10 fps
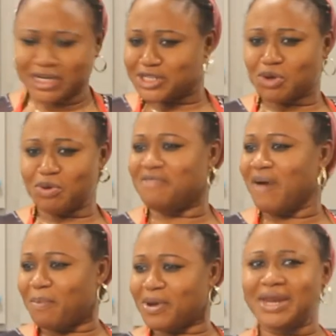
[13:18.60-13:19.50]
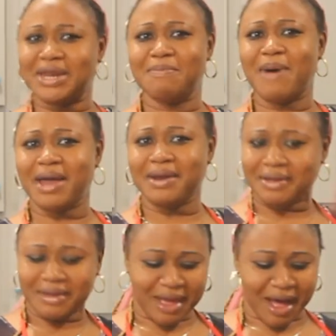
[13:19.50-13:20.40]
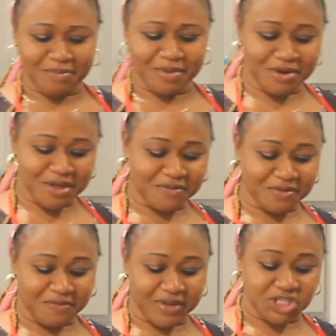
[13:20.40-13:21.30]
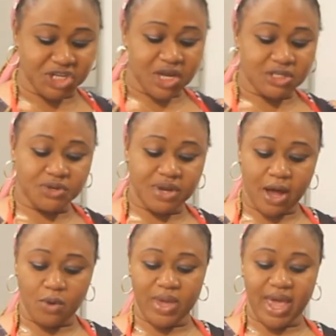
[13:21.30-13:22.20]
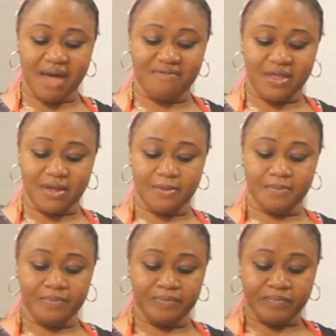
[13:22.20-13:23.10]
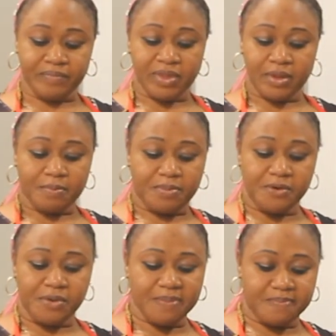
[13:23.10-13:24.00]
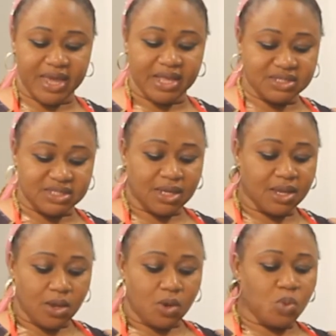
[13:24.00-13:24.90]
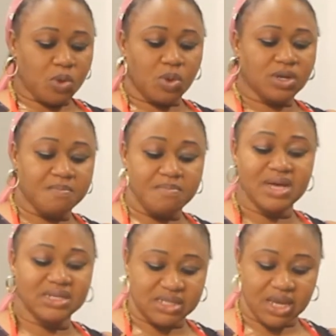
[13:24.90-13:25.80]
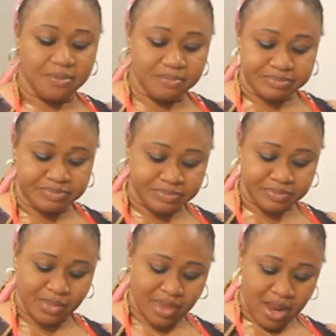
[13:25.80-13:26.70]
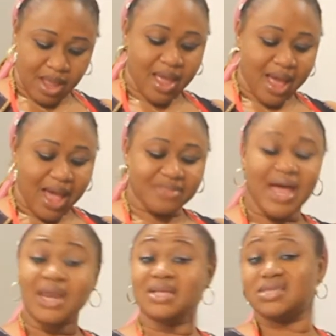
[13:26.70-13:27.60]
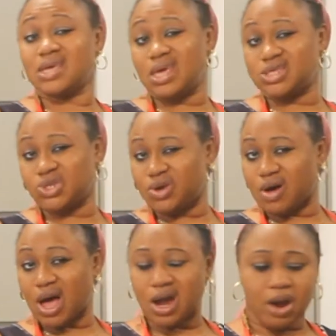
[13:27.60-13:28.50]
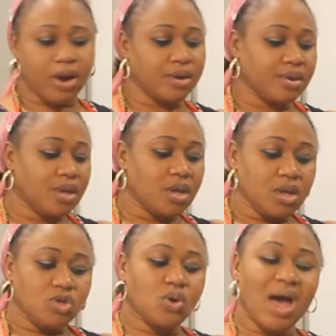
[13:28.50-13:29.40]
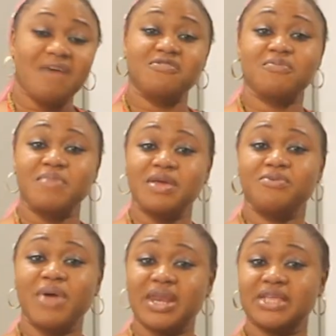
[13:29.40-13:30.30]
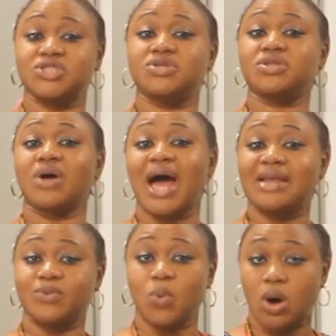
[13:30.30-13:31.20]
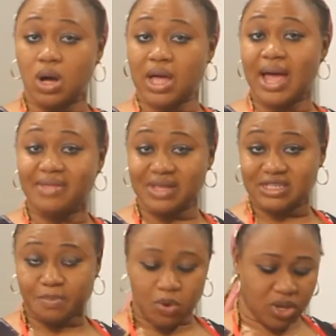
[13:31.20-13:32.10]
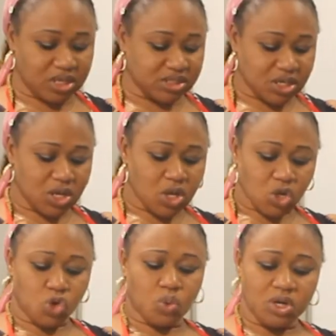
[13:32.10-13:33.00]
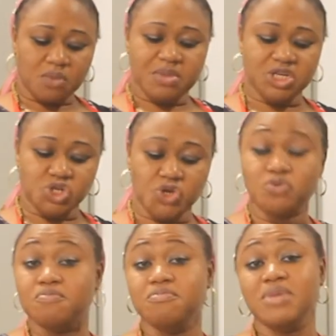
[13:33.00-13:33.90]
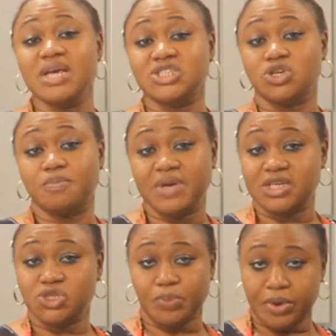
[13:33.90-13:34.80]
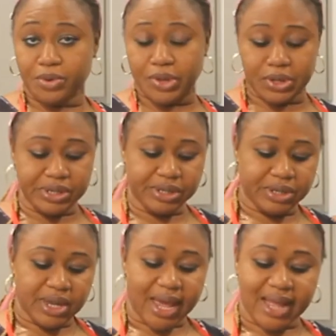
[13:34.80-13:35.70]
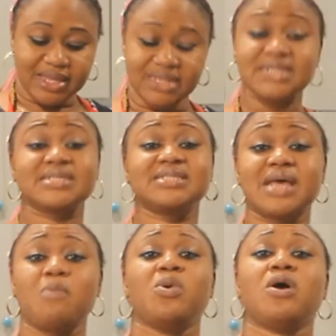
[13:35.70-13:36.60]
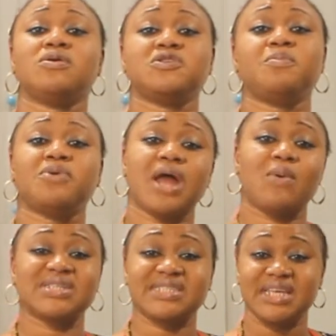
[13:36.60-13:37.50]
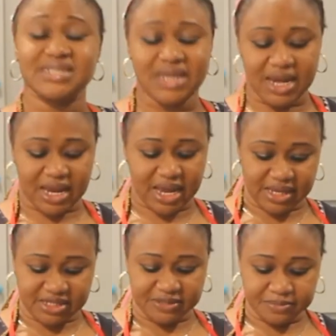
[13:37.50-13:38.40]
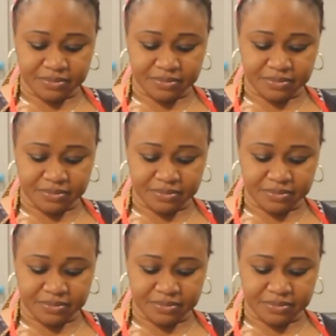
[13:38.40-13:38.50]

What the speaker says: So if I put it in the batter, I'll be looking for the fish. So now we have the pureed beans. We wanna mix it, and that is the key to your akara. You have to be ready to do the handwork at this point. You want to make sure you mix your beans real good, and this is the time we also put our seasoning in it.